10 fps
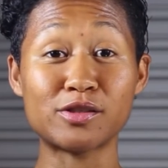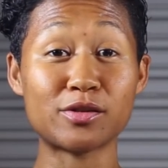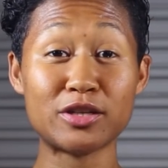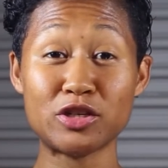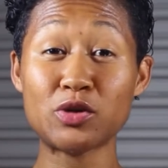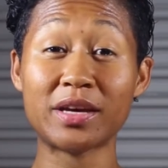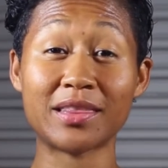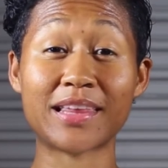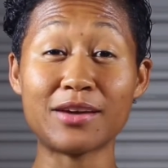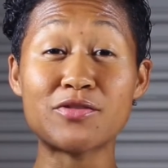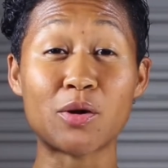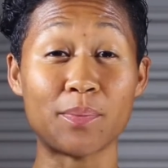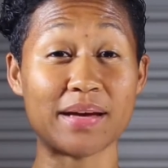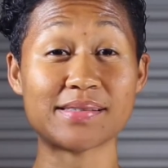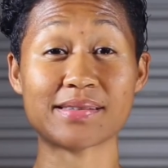so that you can live
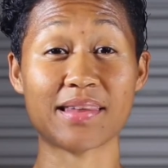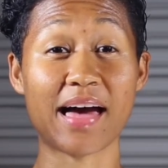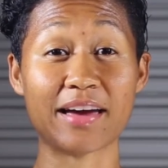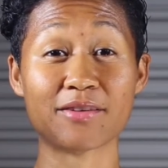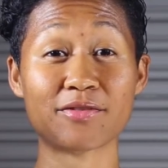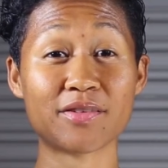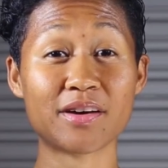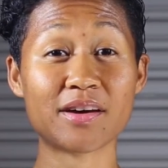your best life.